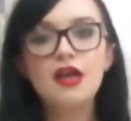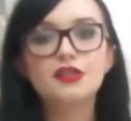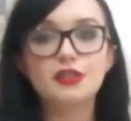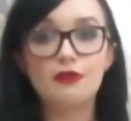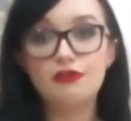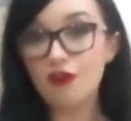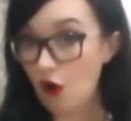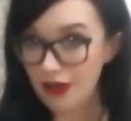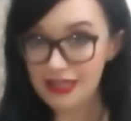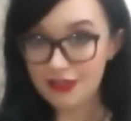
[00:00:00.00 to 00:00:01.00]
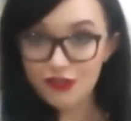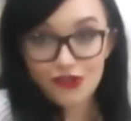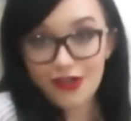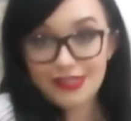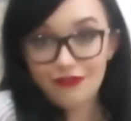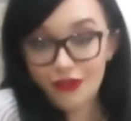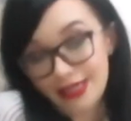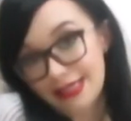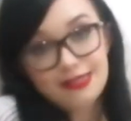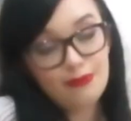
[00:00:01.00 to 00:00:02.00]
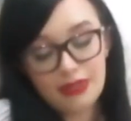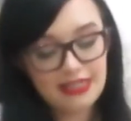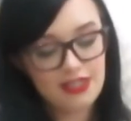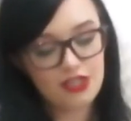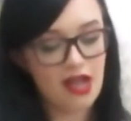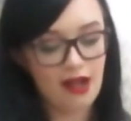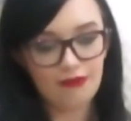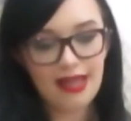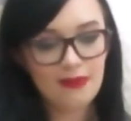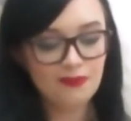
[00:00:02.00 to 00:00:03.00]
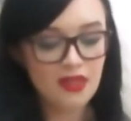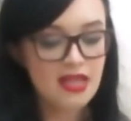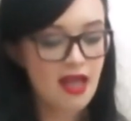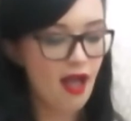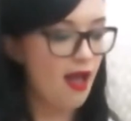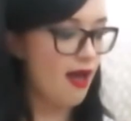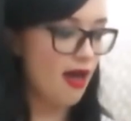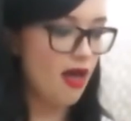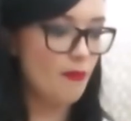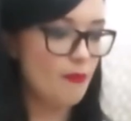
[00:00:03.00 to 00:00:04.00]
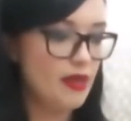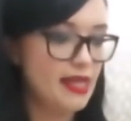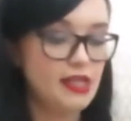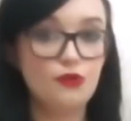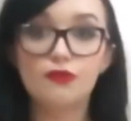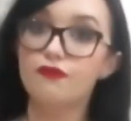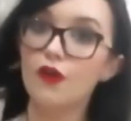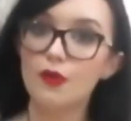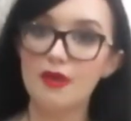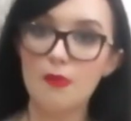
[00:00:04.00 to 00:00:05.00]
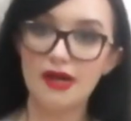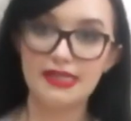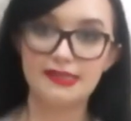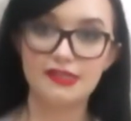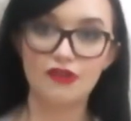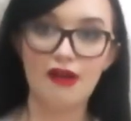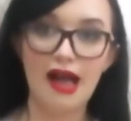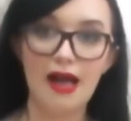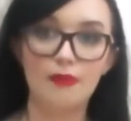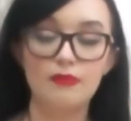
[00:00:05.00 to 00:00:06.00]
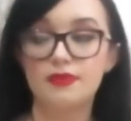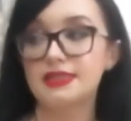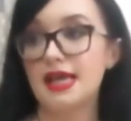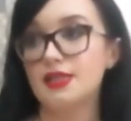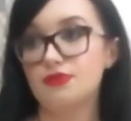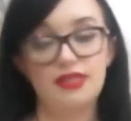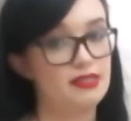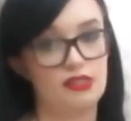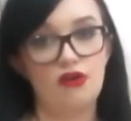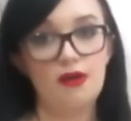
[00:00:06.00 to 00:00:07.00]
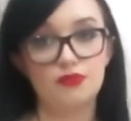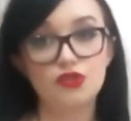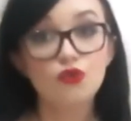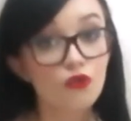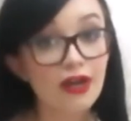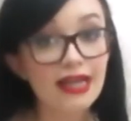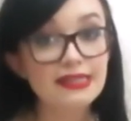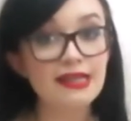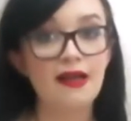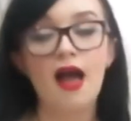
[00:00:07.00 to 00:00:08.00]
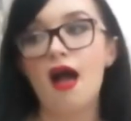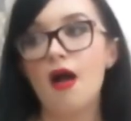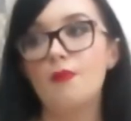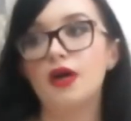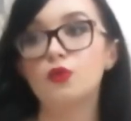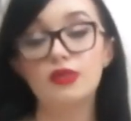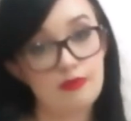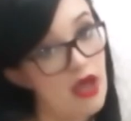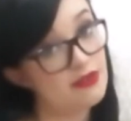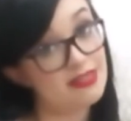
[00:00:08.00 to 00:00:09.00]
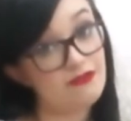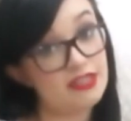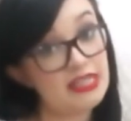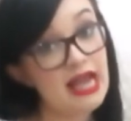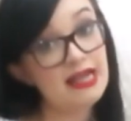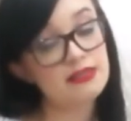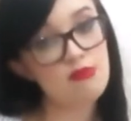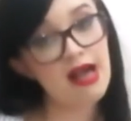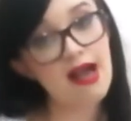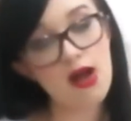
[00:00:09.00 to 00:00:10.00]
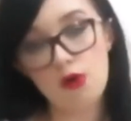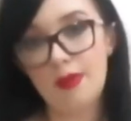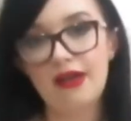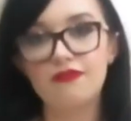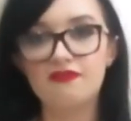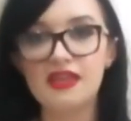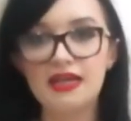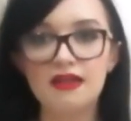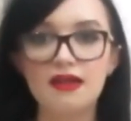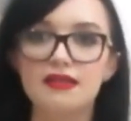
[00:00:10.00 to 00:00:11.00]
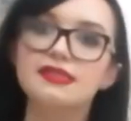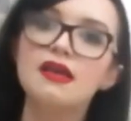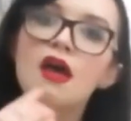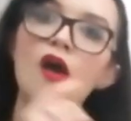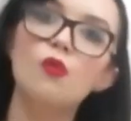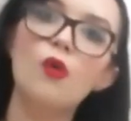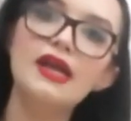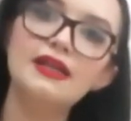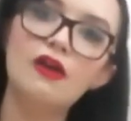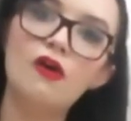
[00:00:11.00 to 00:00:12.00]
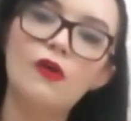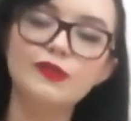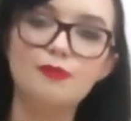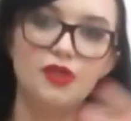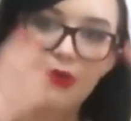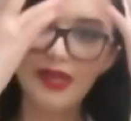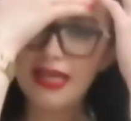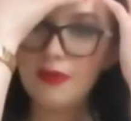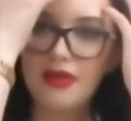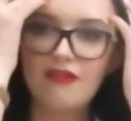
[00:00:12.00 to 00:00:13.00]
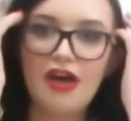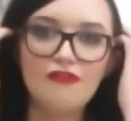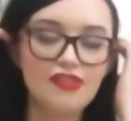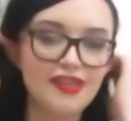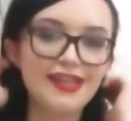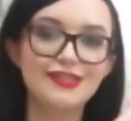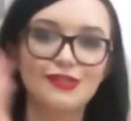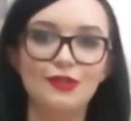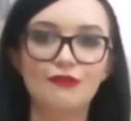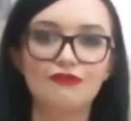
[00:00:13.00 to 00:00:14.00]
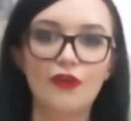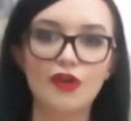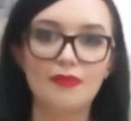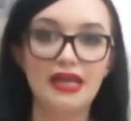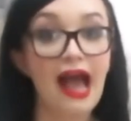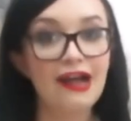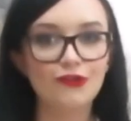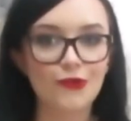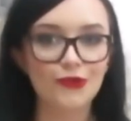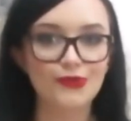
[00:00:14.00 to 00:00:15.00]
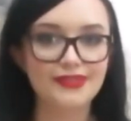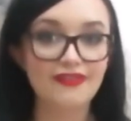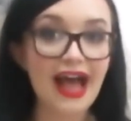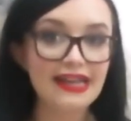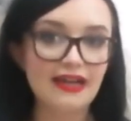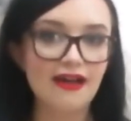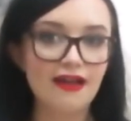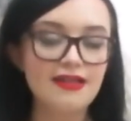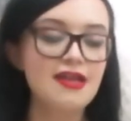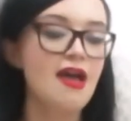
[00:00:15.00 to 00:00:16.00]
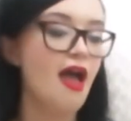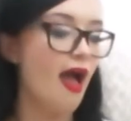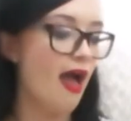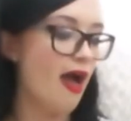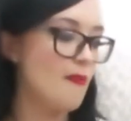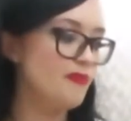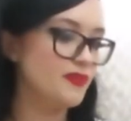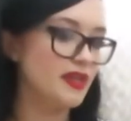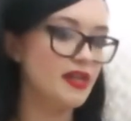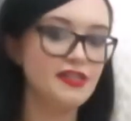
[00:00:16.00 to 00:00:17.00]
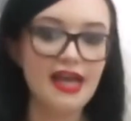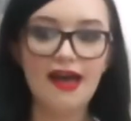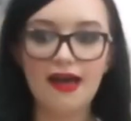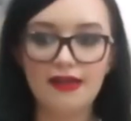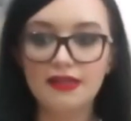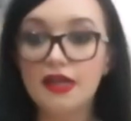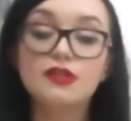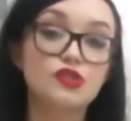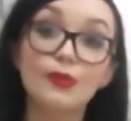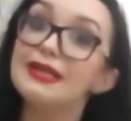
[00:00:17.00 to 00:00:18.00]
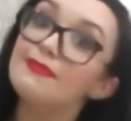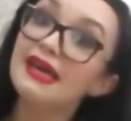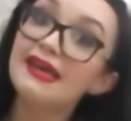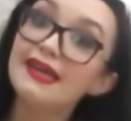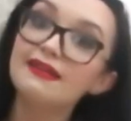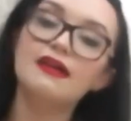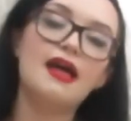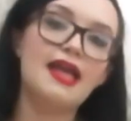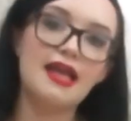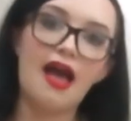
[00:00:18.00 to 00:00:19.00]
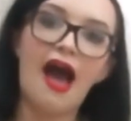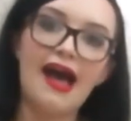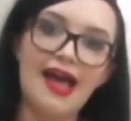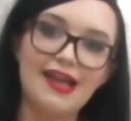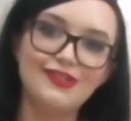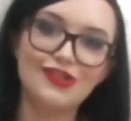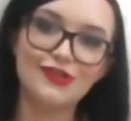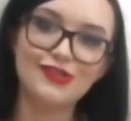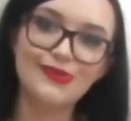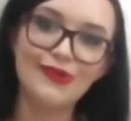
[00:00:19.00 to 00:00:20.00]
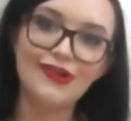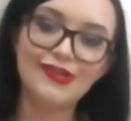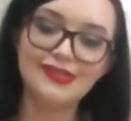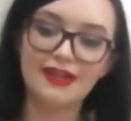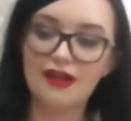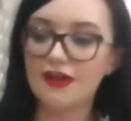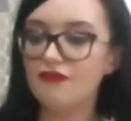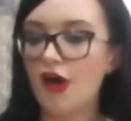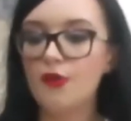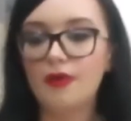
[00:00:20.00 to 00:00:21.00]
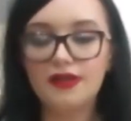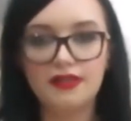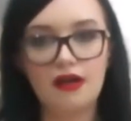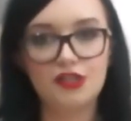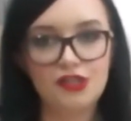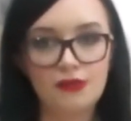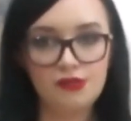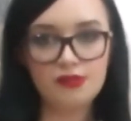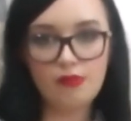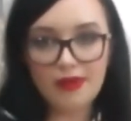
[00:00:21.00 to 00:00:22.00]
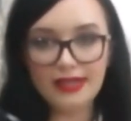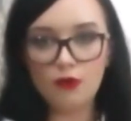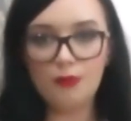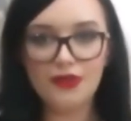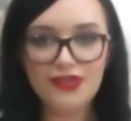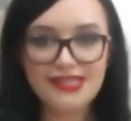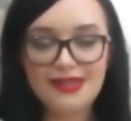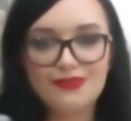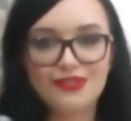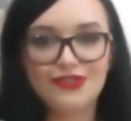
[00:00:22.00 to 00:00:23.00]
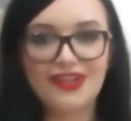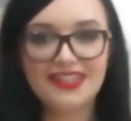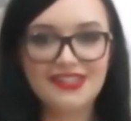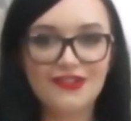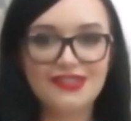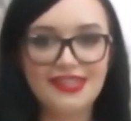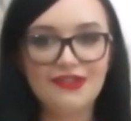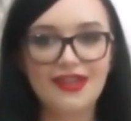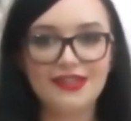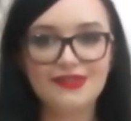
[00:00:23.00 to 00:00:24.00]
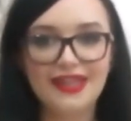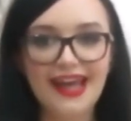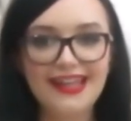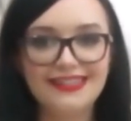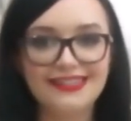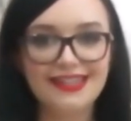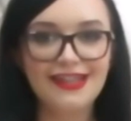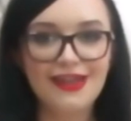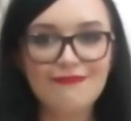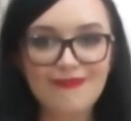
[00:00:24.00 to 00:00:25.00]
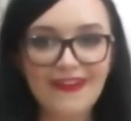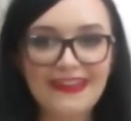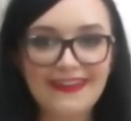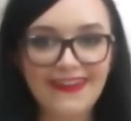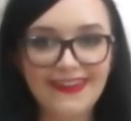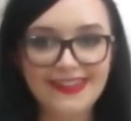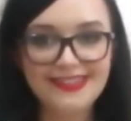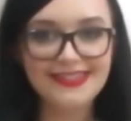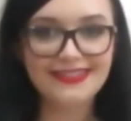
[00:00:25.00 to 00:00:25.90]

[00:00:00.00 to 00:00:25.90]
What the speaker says: So if you've got any constructive criticism, please share it. You can follow me on my Instagram. I'm obsessed with Instagram stories. I always post every day as well about fitness, weight loss, beauty, a bit of everything, so you can follow me at Chronicles of Hannah. And yeah, tweet me at HR Saunders, and I kind of hope I showed you some of my little beauty tips and tricks, and I'll see you next weekend. Bye guys.